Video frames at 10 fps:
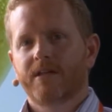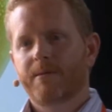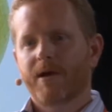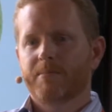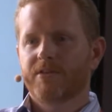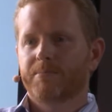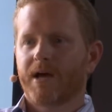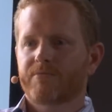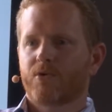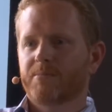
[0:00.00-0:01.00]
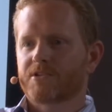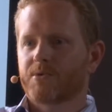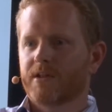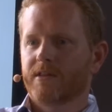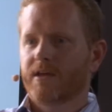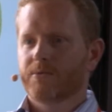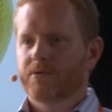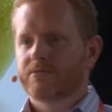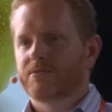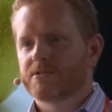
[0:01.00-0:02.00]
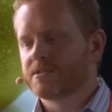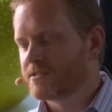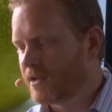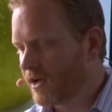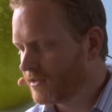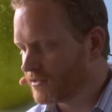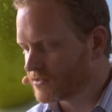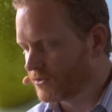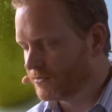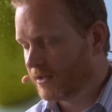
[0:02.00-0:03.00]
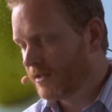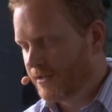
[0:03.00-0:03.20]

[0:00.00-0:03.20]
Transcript: they might be the platform that's running the other one versus not, and so